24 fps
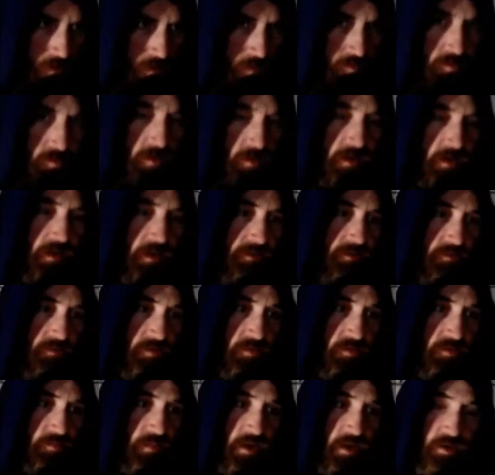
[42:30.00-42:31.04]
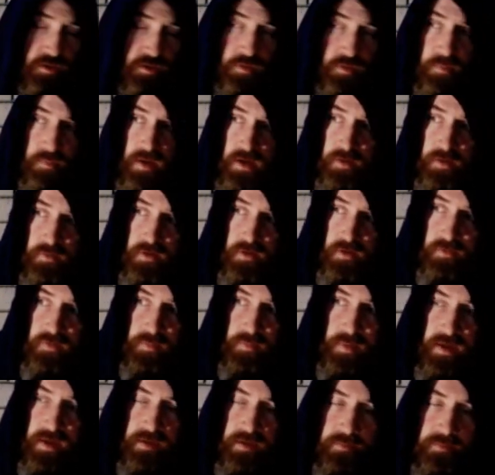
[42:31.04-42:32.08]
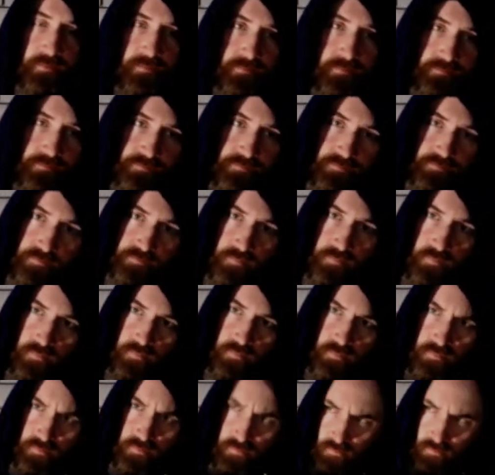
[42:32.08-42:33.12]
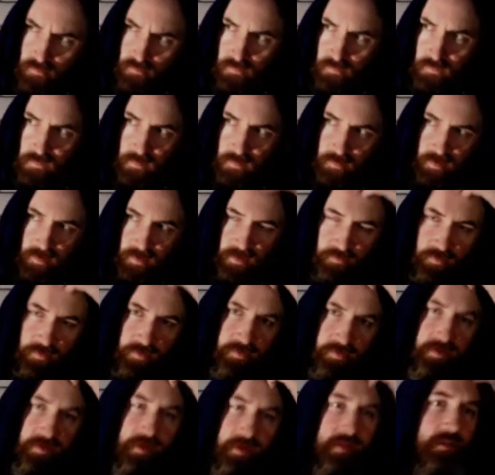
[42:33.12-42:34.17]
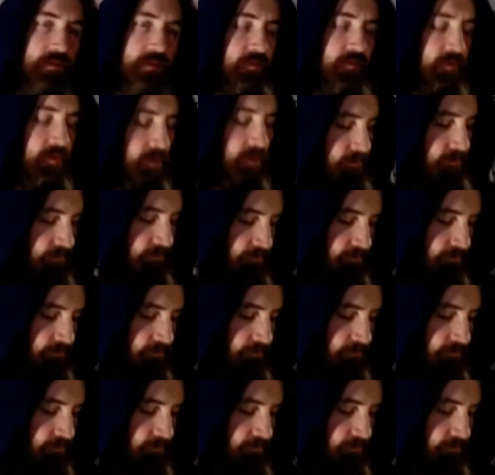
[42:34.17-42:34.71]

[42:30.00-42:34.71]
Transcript: Try to guess if it's major or minor right off the bat. Would be the first thing I'd look for.